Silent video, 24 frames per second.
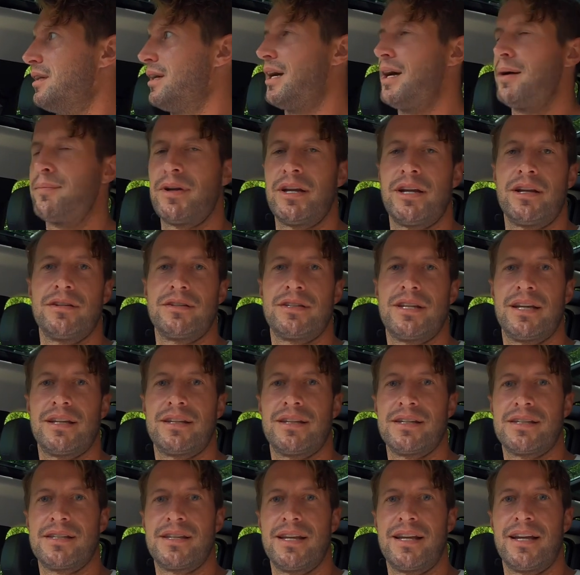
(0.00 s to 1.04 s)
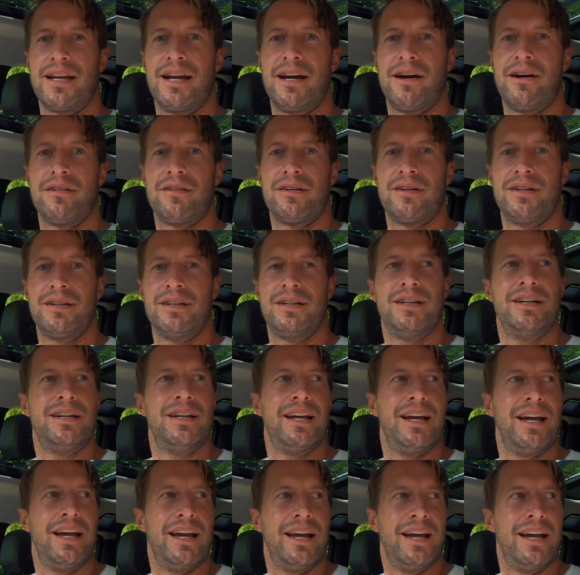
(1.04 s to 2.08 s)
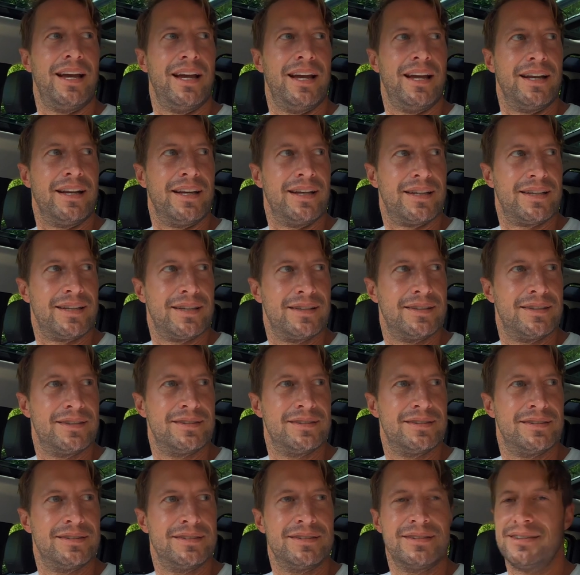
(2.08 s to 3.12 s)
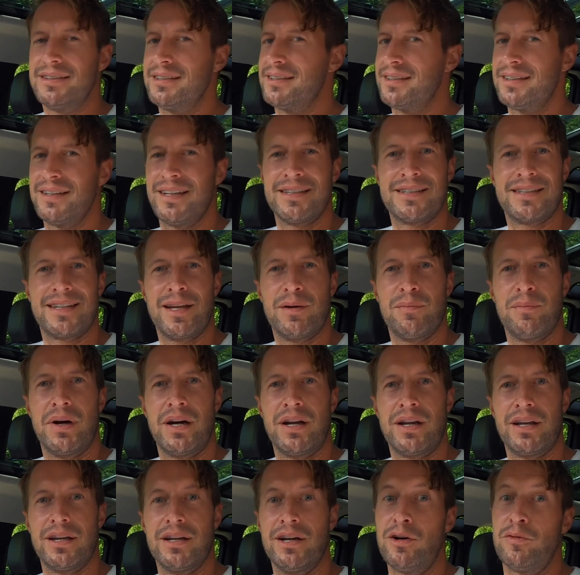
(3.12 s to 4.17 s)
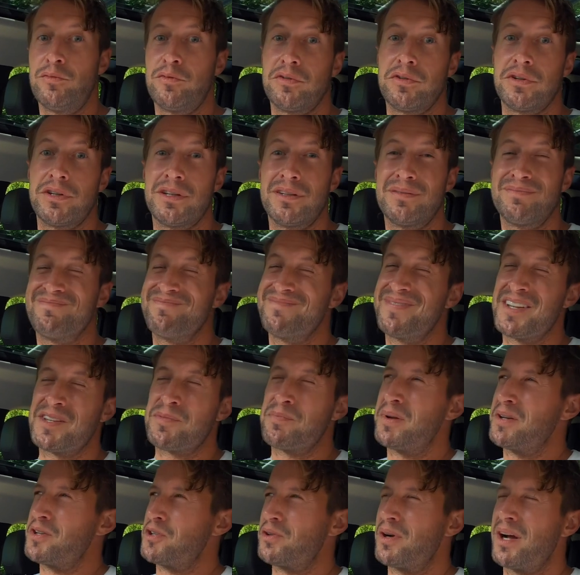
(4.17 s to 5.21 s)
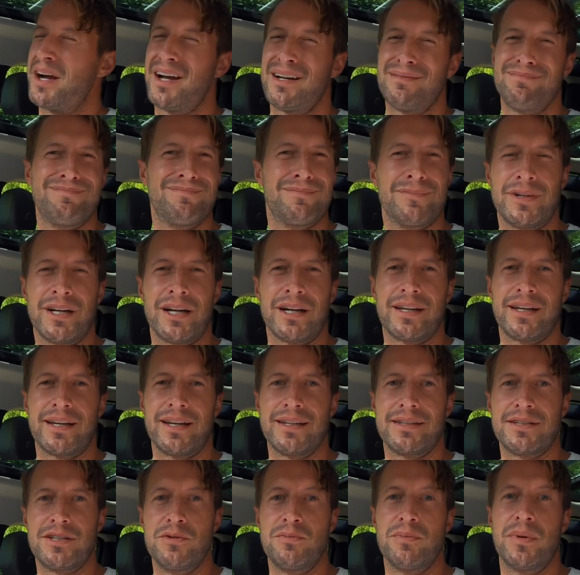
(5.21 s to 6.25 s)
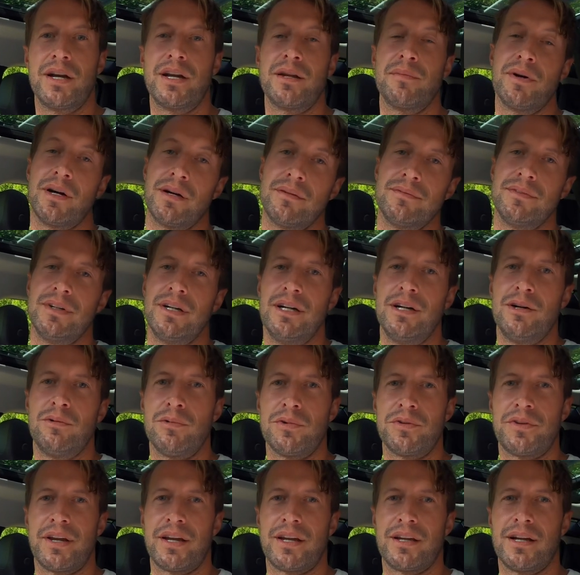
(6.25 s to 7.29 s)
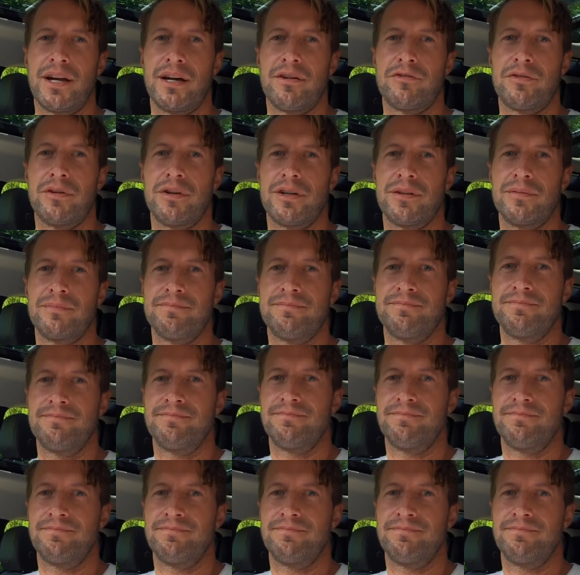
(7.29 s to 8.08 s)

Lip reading: I'm gonna go take this thing out and let's get muddy, hopefully. It's been dry, we're not gonna get too muddy, but we'll take it off-roading.